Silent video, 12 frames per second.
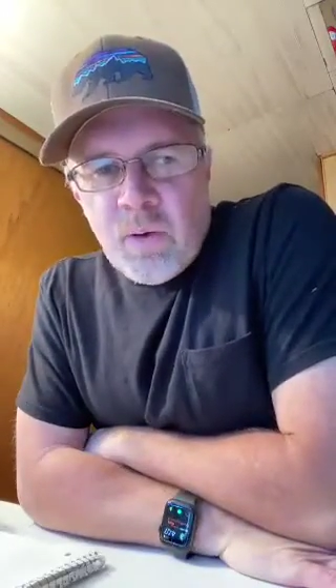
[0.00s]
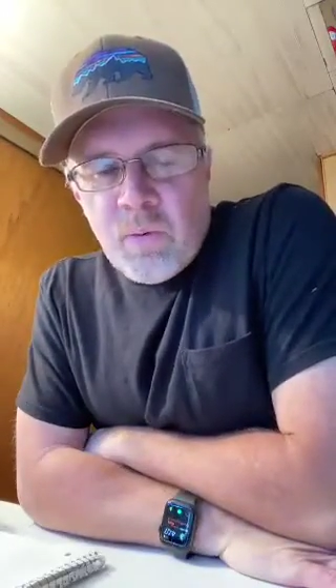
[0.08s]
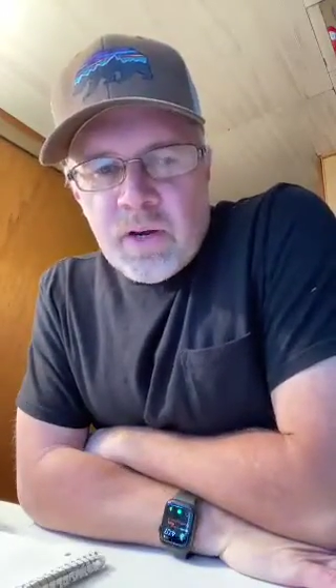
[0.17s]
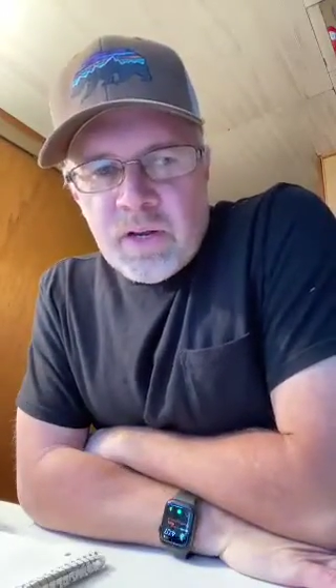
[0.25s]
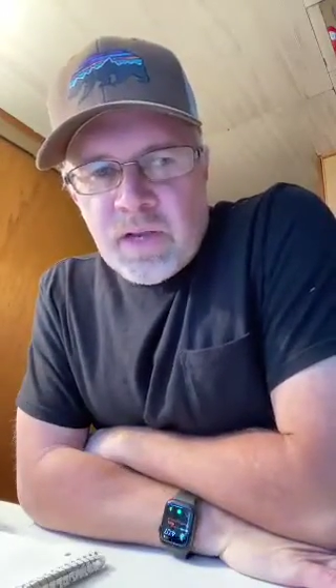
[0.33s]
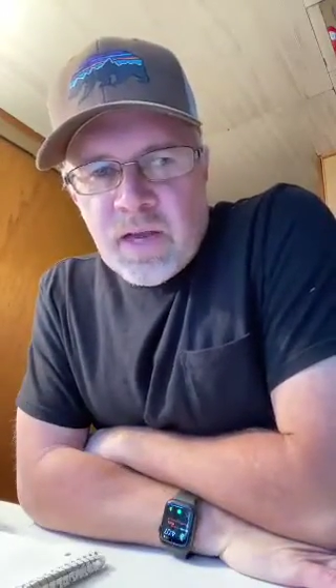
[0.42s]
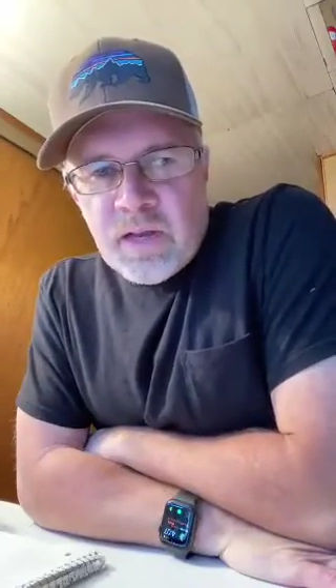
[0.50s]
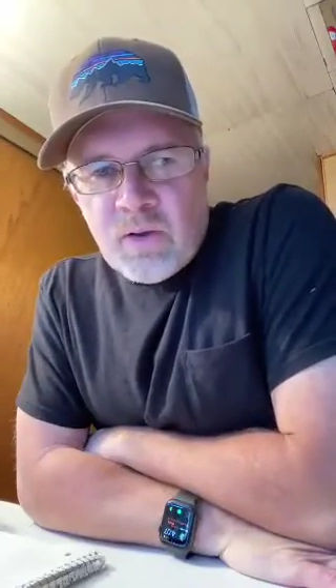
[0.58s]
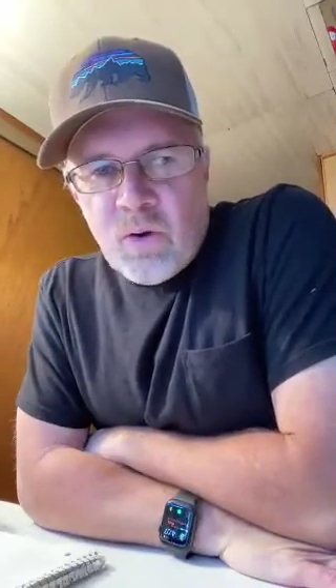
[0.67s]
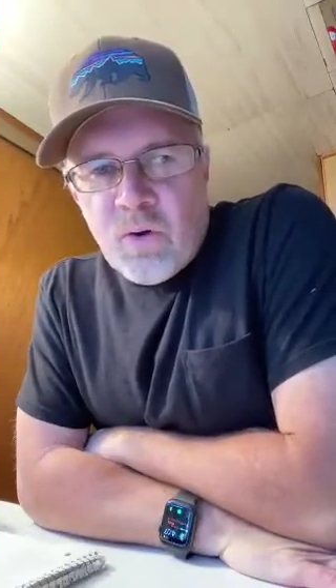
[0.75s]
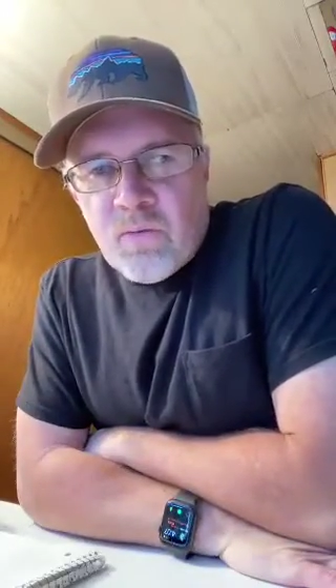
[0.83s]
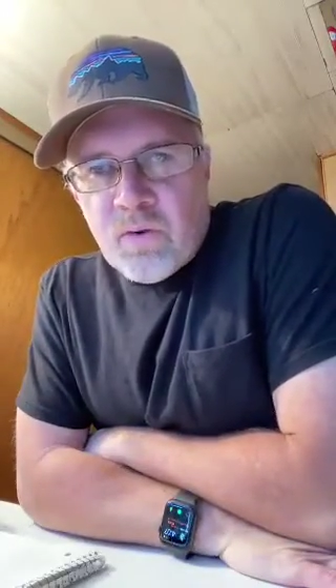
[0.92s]
I wanted to kind of
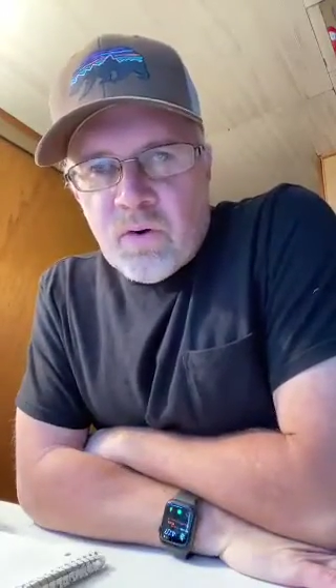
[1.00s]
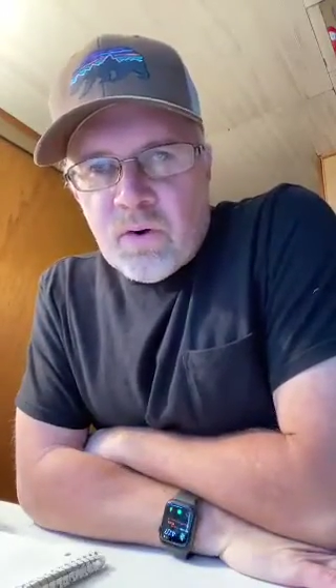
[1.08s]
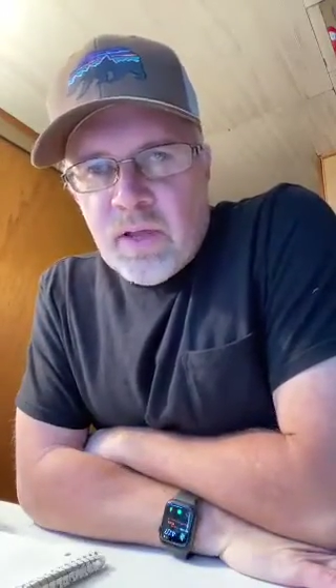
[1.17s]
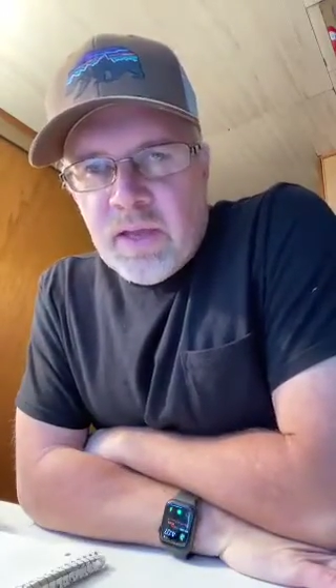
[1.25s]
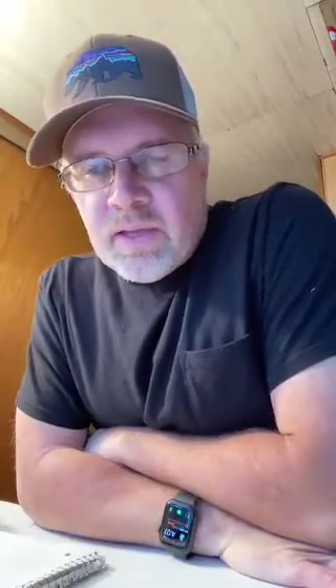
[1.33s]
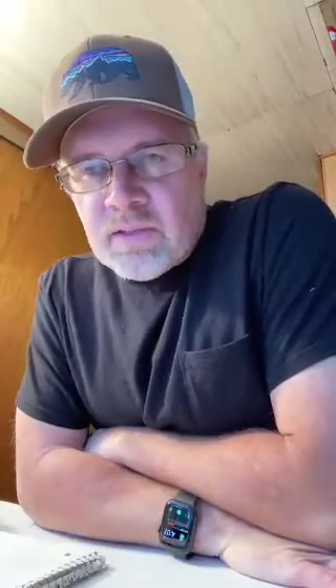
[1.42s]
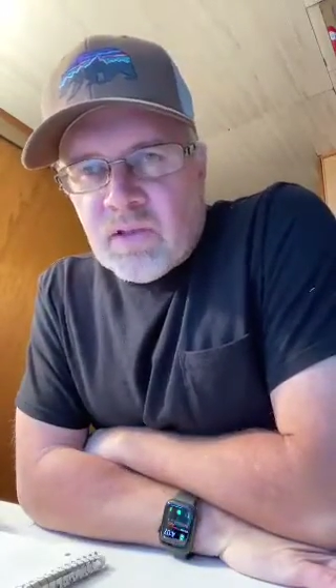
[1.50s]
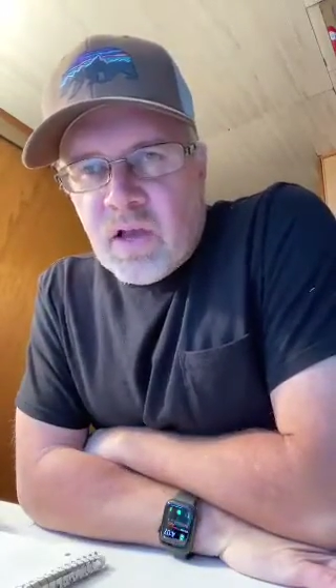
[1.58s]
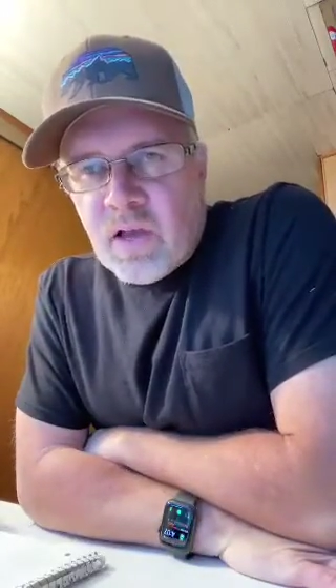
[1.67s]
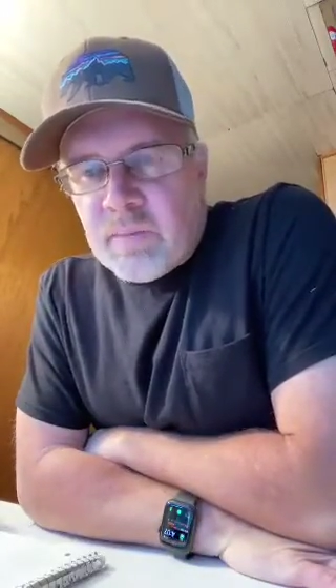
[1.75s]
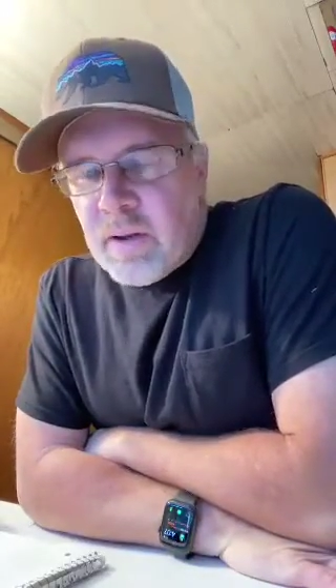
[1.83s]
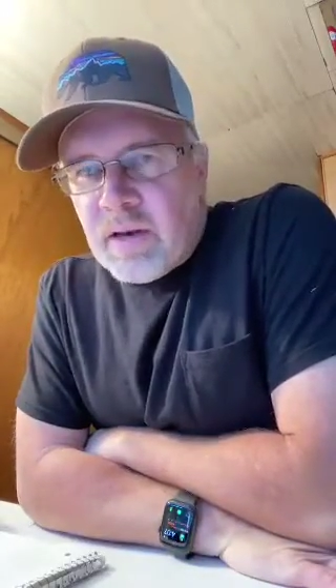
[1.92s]
go over and
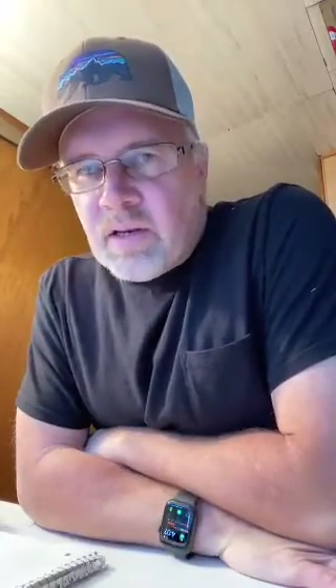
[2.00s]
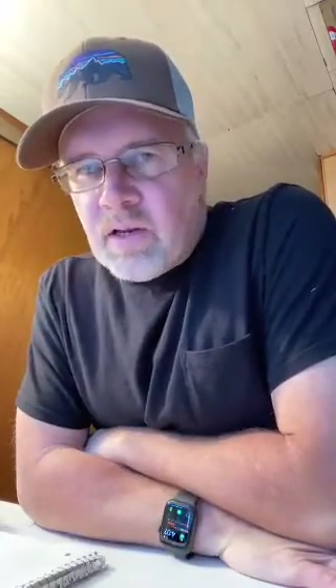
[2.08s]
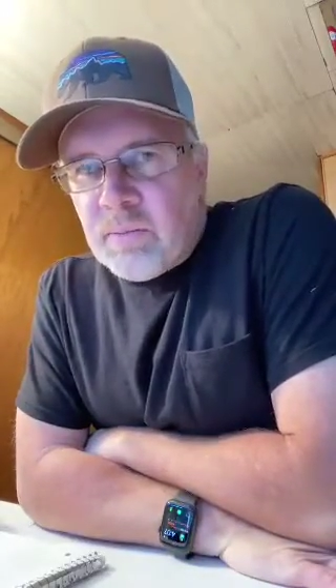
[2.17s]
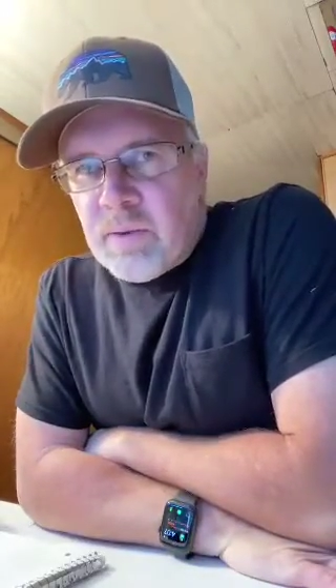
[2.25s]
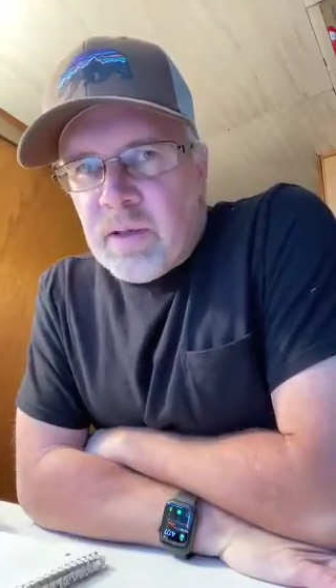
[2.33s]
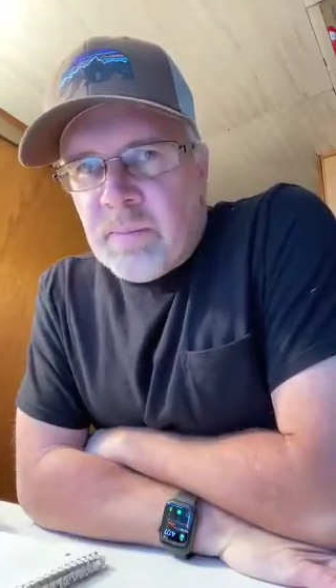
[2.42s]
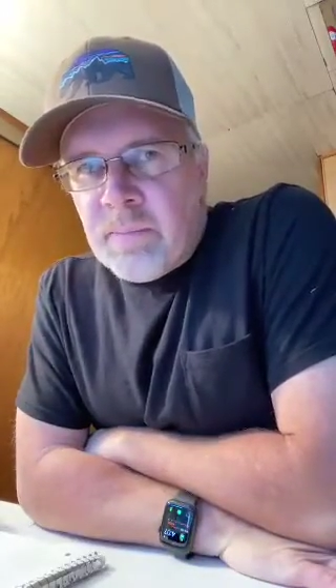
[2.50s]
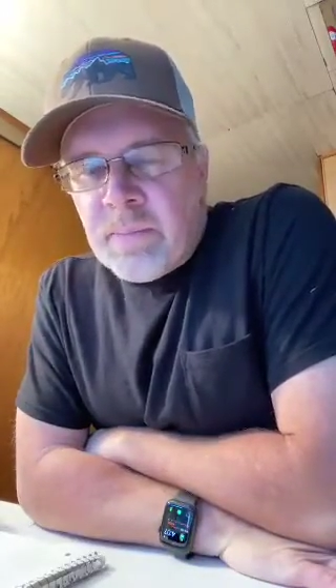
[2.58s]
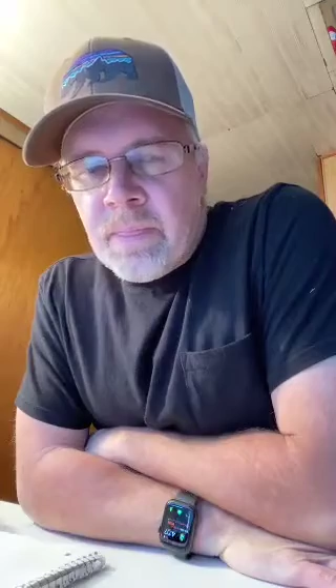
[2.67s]
talk about a little bit.